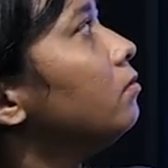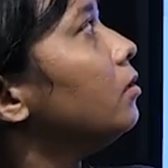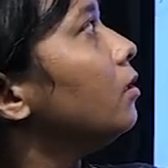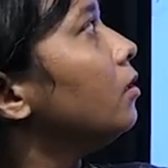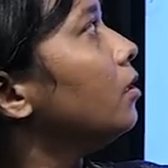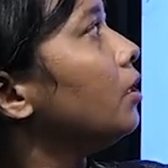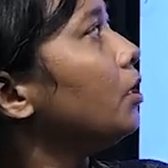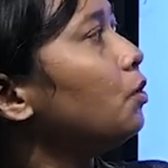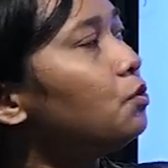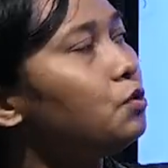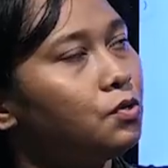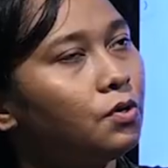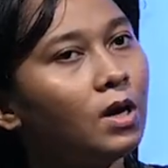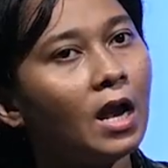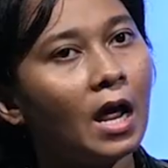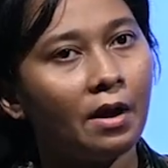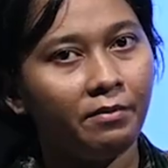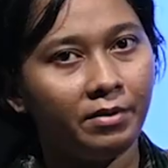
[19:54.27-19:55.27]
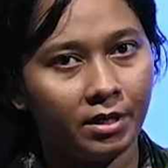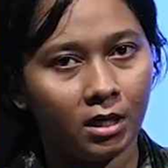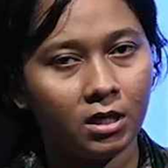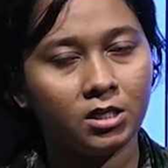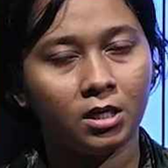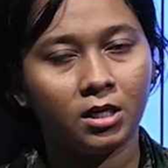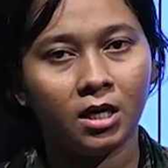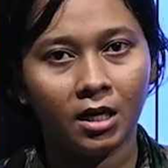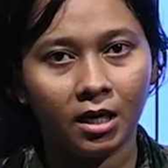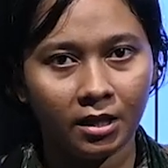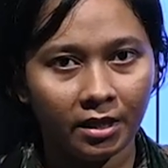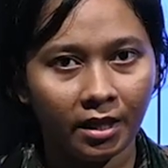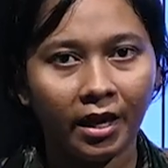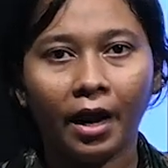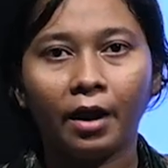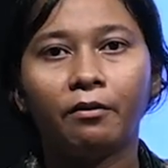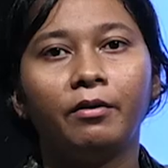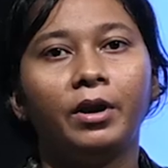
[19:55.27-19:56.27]
usual habitat, generally in
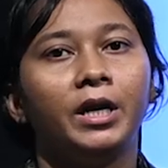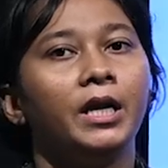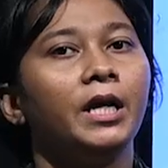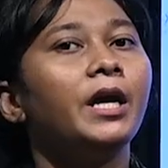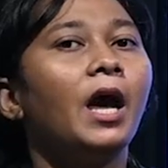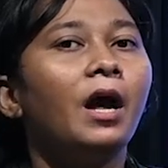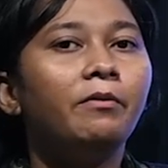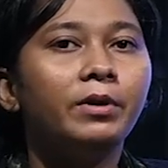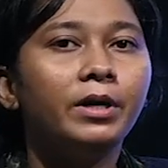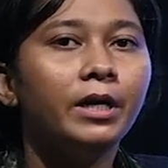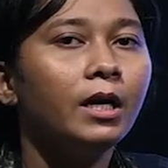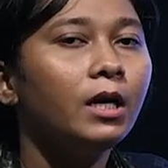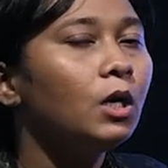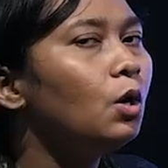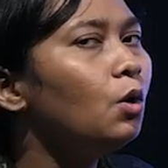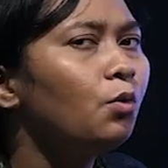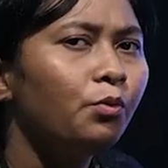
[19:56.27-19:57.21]
their aquatic habitat,